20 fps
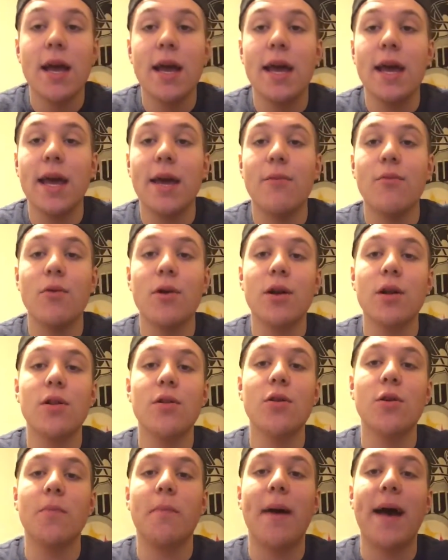and we're gonna
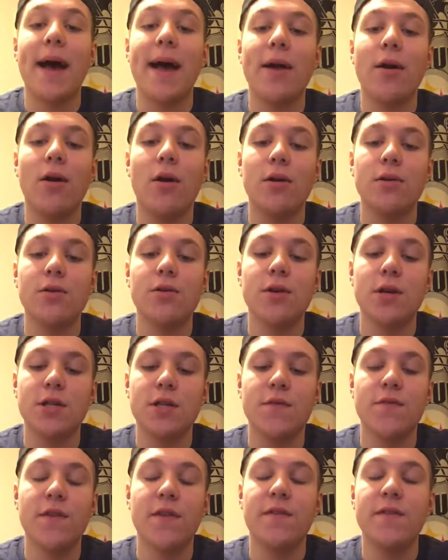look back on two
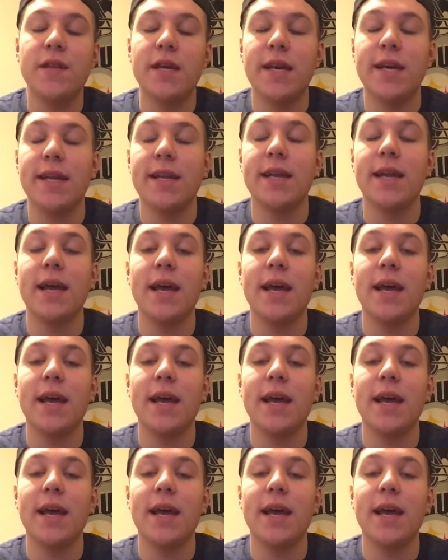thousand fifteen.